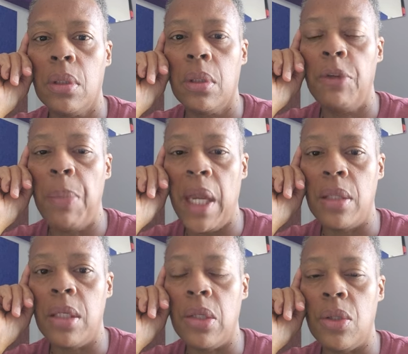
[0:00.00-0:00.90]
If you pay
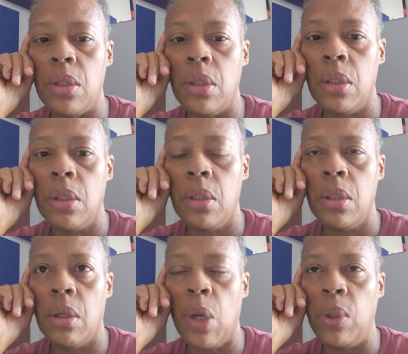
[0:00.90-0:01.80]
attention.
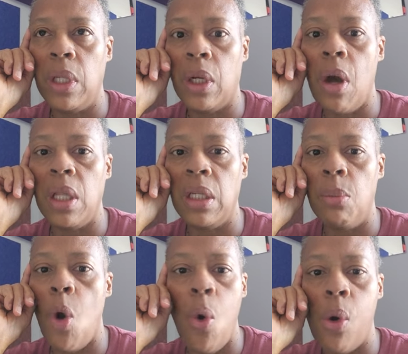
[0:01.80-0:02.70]
Okay, whether they're calling
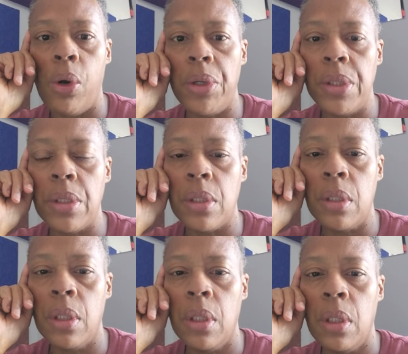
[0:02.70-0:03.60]
them whores,
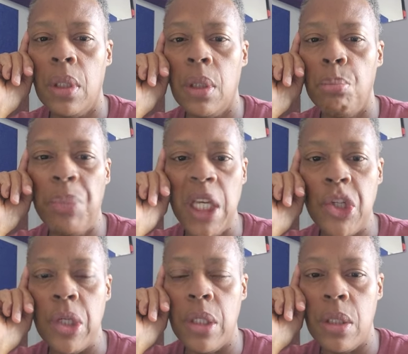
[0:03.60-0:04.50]

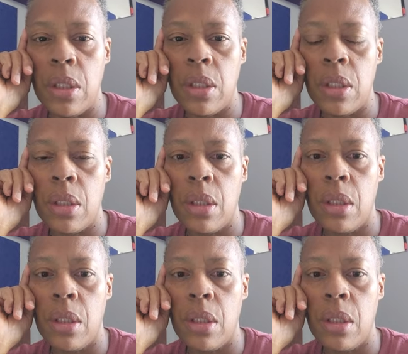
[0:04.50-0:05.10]
bitches.